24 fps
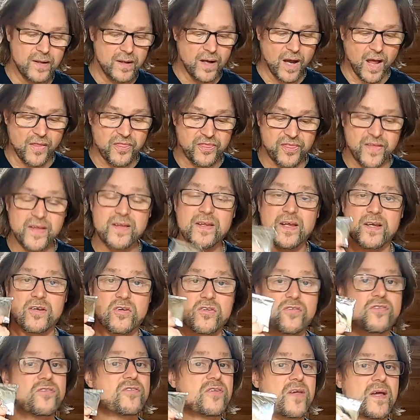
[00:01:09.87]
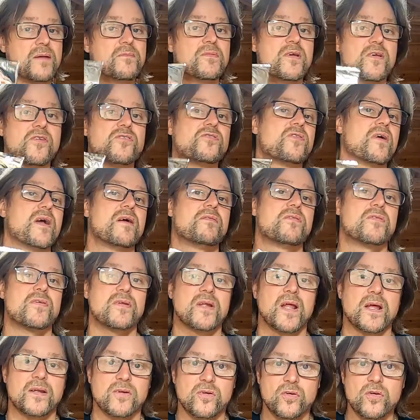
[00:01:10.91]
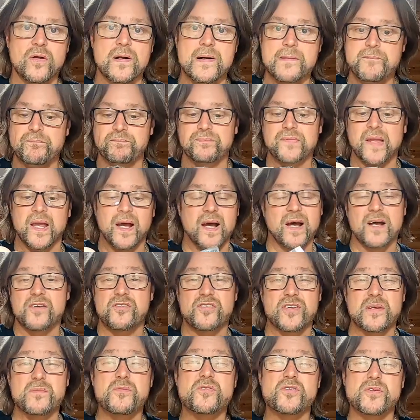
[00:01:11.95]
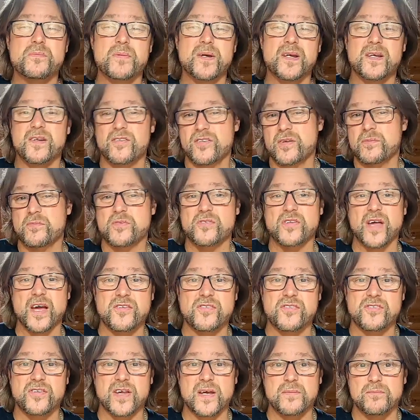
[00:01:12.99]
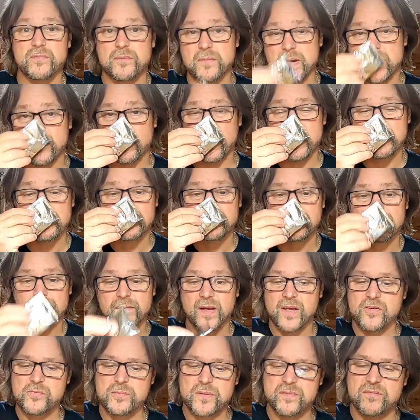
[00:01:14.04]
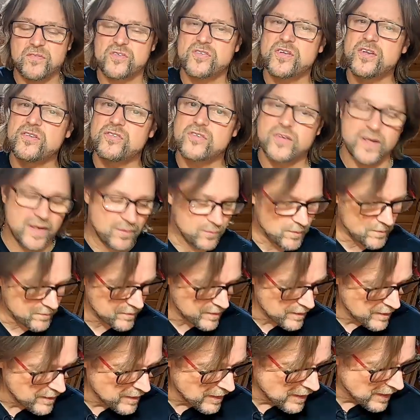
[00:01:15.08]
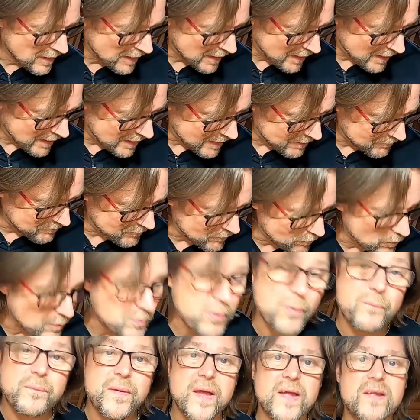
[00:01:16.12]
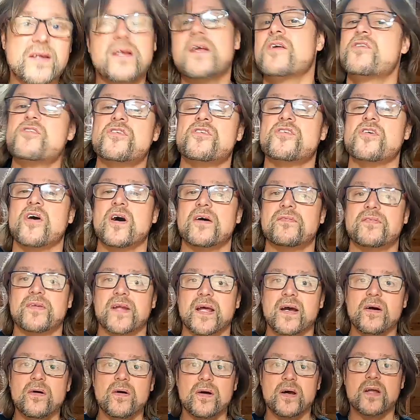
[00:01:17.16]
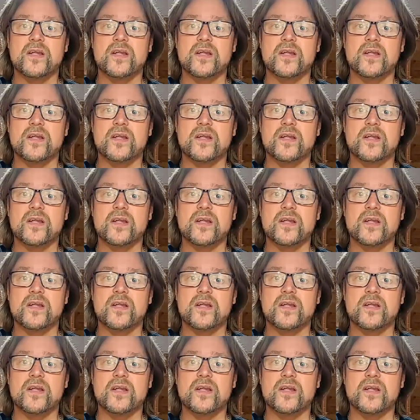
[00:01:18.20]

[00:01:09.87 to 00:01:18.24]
I think they use the same yeast for everything they do. It seems to taste the same no matter what. Has a bit of a scent to that one. We'll put that yeast aside for now.